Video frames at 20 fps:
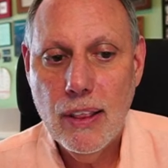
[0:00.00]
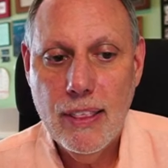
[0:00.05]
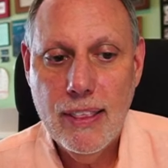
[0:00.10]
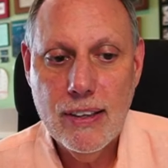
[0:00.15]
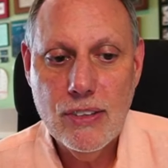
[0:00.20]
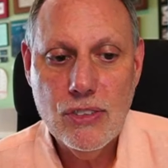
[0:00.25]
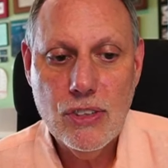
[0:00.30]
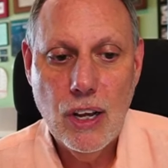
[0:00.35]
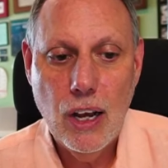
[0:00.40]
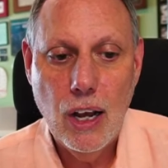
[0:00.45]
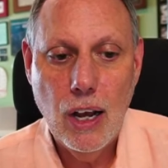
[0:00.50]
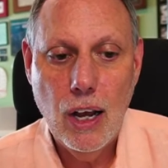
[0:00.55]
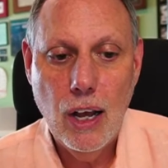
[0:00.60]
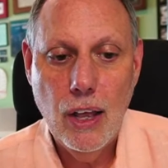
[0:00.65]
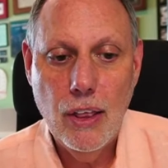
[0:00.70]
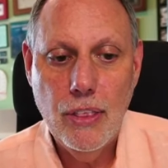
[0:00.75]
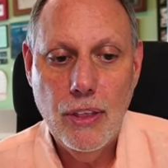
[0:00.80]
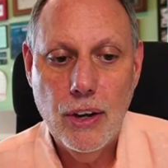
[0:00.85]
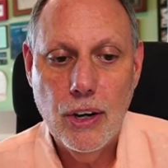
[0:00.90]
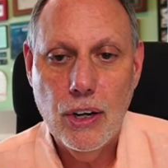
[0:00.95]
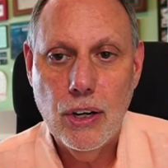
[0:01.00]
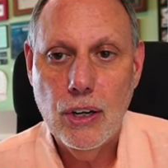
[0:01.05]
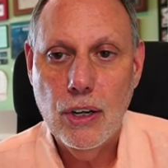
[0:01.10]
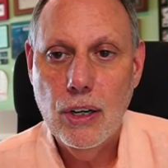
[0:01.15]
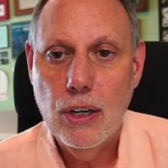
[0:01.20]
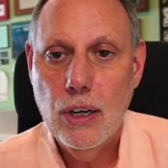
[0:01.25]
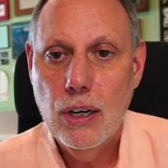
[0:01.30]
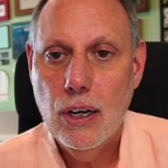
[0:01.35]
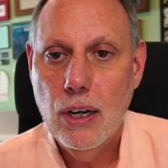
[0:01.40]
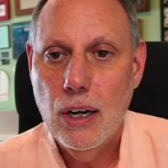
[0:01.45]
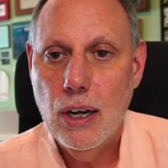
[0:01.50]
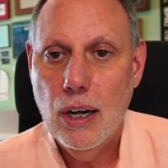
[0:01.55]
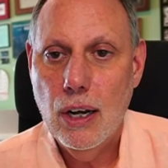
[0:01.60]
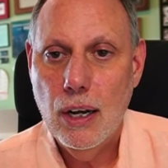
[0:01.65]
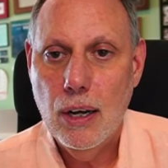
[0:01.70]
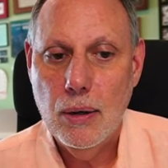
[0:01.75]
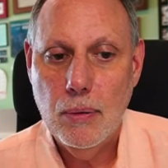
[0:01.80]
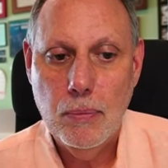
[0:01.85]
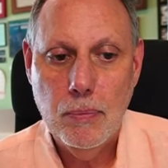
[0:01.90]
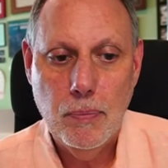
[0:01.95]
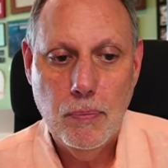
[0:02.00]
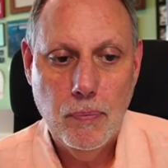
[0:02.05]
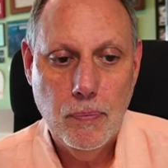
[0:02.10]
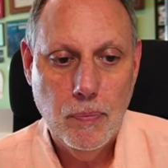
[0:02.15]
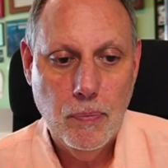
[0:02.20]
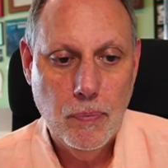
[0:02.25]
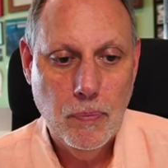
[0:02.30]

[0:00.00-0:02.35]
this other um,